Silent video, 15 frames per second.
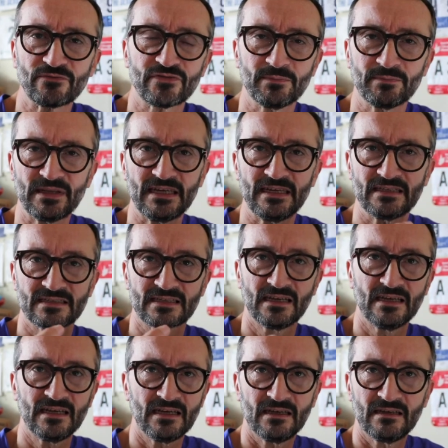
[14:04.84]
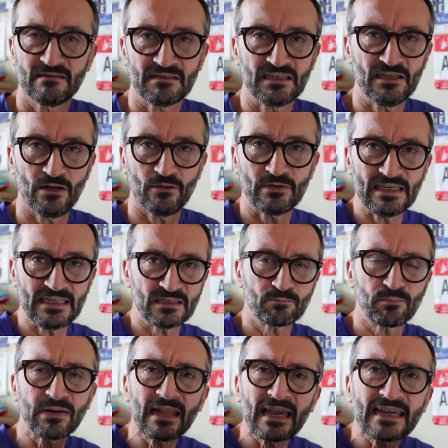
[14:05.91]
from these, you know, these
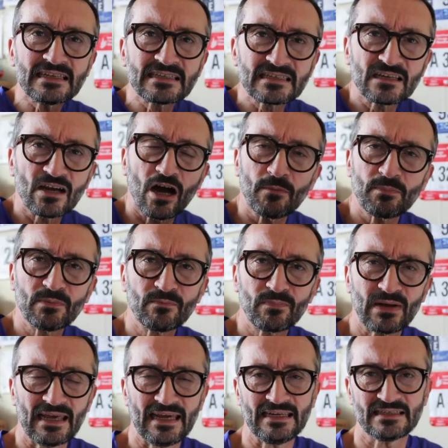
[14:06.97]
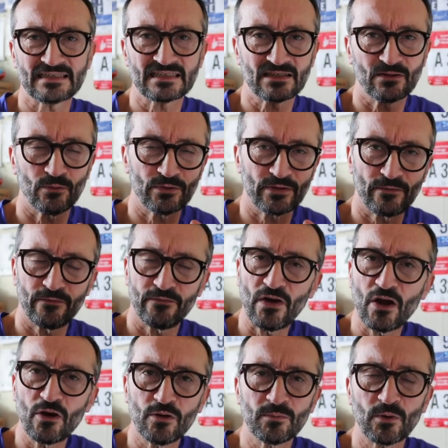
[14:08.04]
plates, carbon plates or the
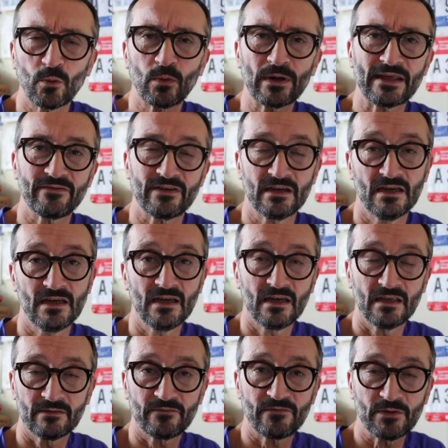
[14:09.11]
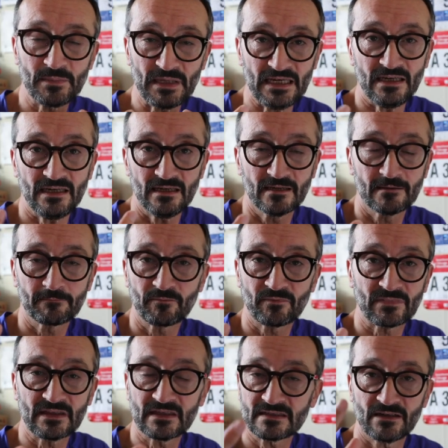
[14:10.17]
foam or whatever, for me,
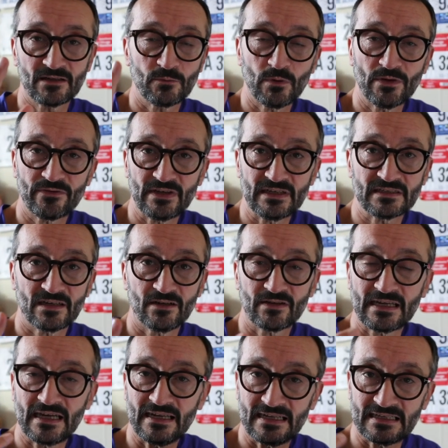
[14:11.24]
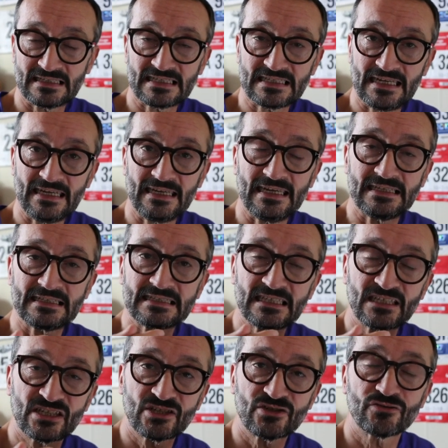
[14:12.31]
there's only one thing to look at, and as I say, it's the
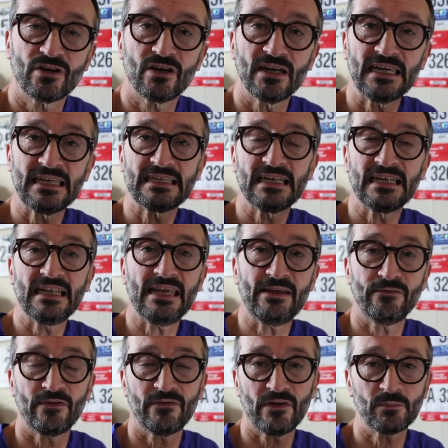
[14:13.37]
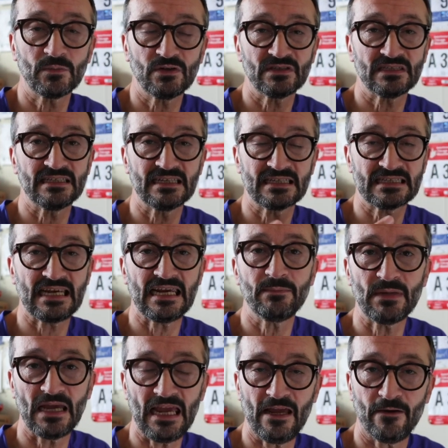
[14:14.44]
stride length. If I'm using the
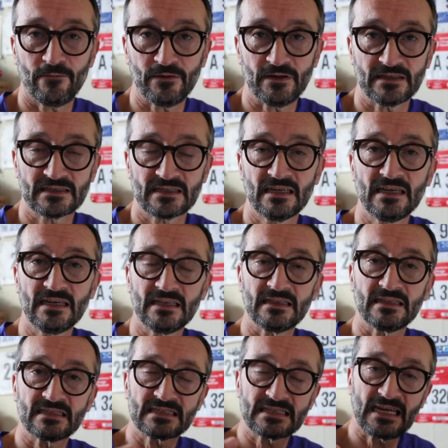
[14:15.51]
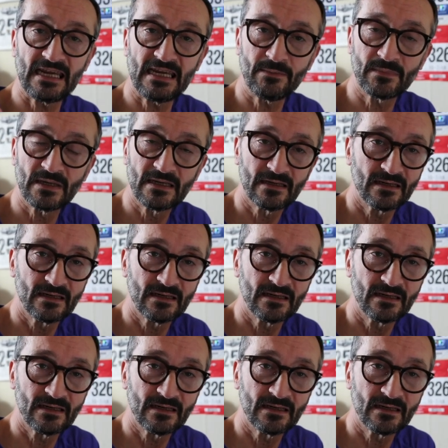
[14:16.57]
same effort, the same